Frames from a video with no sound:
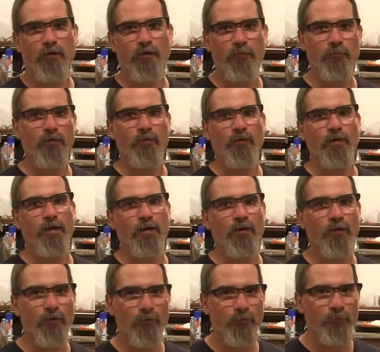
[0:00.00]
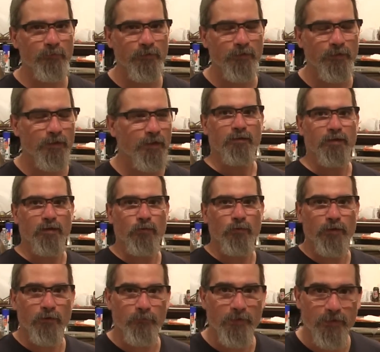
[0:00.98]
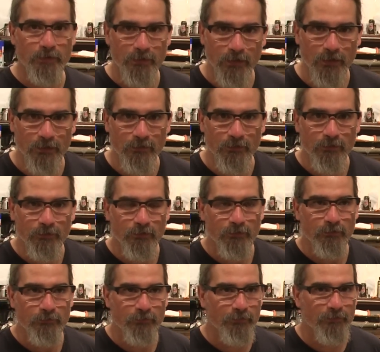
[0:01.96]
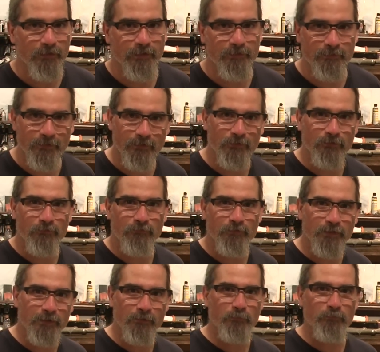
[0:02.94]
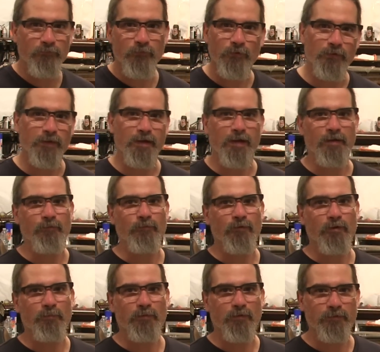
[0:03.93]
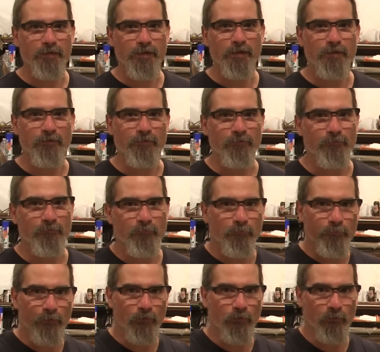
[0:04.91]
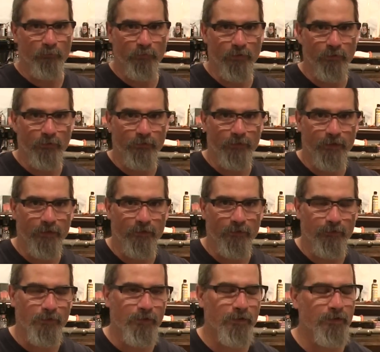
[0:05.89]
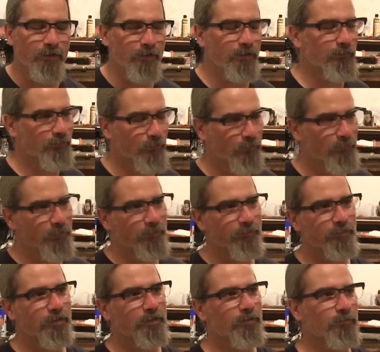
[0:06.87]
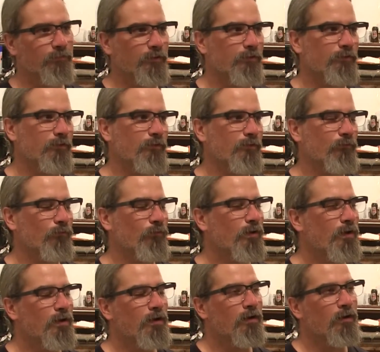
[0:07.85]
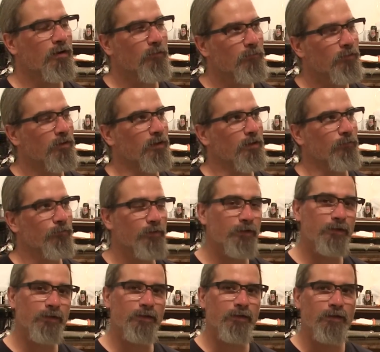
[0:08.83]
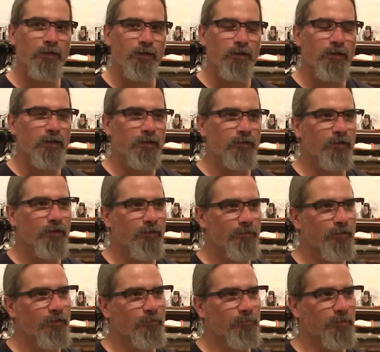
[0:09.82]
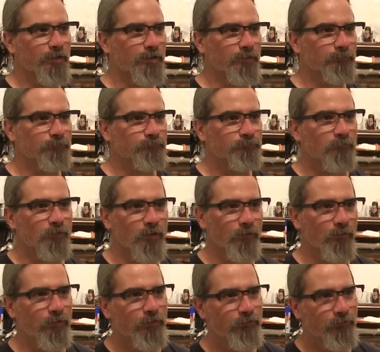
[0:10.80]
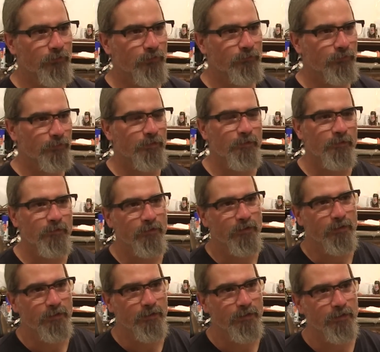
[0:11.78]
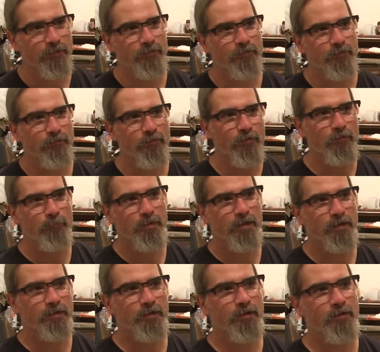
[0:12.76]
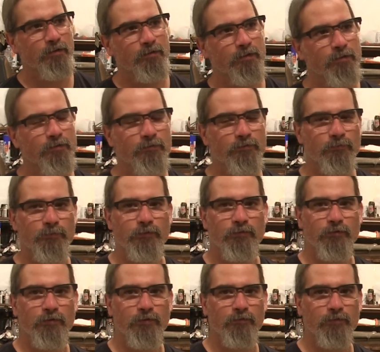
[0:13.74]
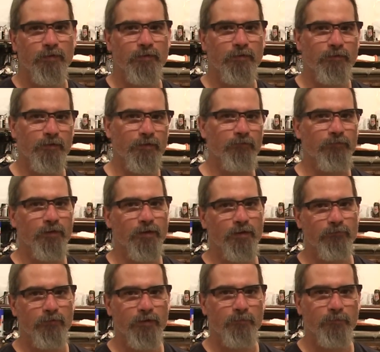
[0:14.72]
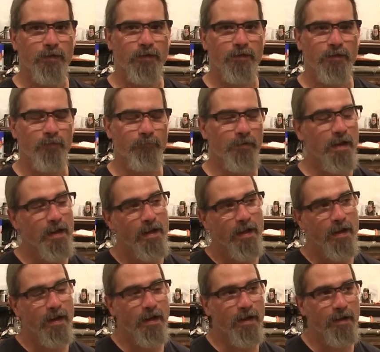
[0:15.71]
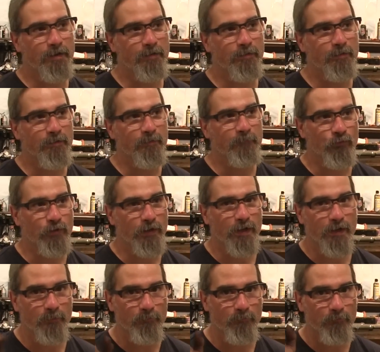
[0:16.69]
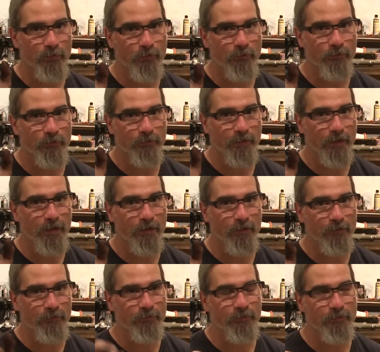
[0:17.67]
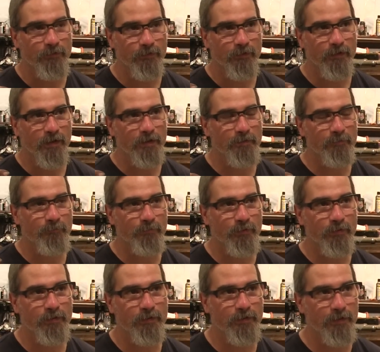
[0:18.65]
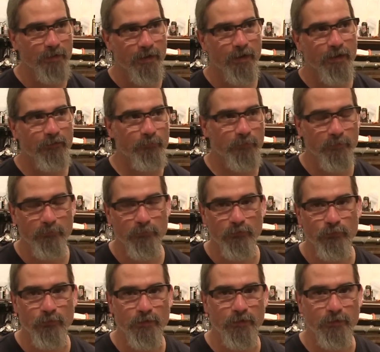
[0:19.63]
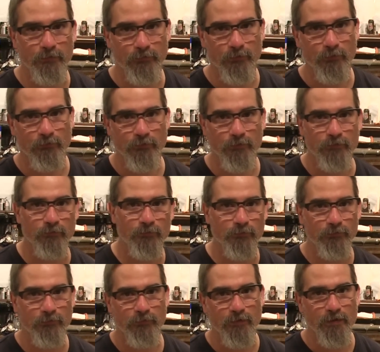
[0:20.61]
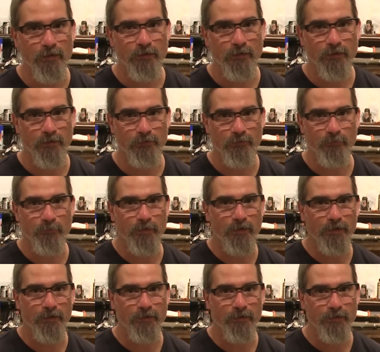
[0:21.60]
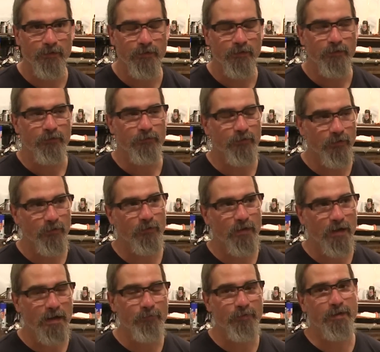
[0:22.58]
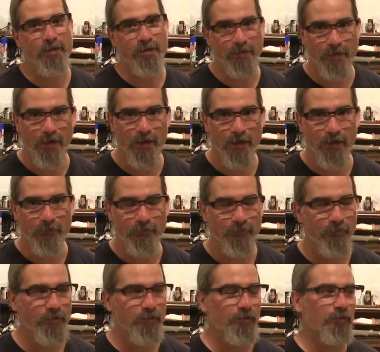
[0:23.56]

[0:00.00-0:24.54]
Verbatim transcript: on my way home. It quit on me again, just like it did on the video before that, where I broke down, or broke down. So I'm on the side of the road going, come on, really? And then I thought about it. I reached over, I hit the petcock onto reserve, and the thing fired right back up. And when I broke down, I didn't put any gas in between it, those intervals into the bike, so I ran out of gas